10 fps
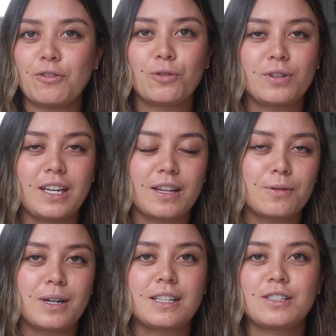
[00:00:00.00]
all the
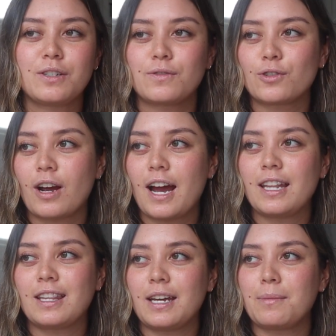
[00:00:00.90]
other ones, you've
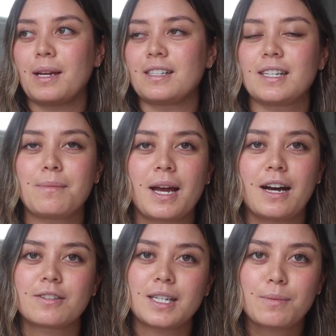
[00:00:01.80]
tried them and
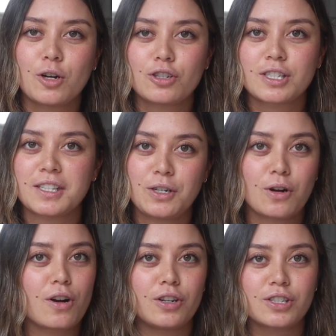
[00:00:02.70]
somehow subconsciously
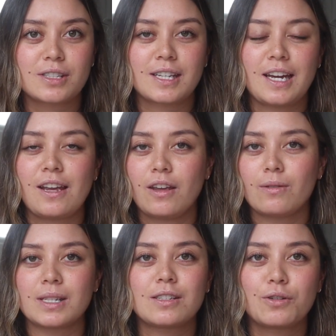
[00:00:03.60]
or consciously
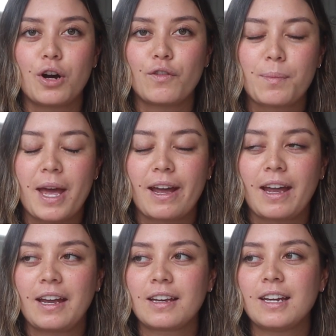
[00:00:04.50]
you are still
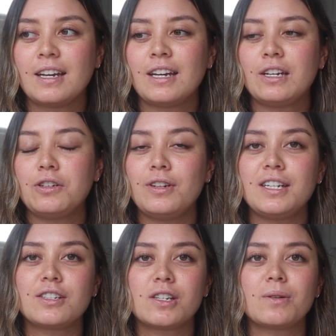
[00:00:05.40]
overpacking, you
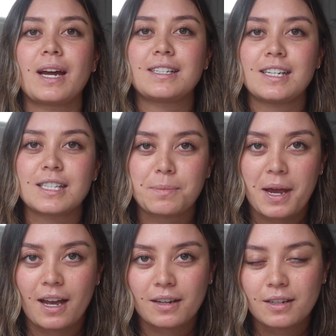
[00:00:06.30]
need to do a test
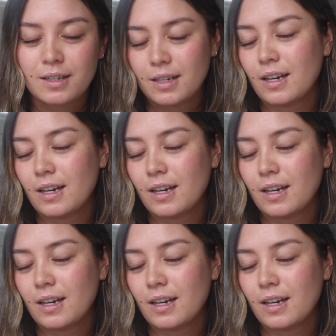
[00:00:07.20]
pack.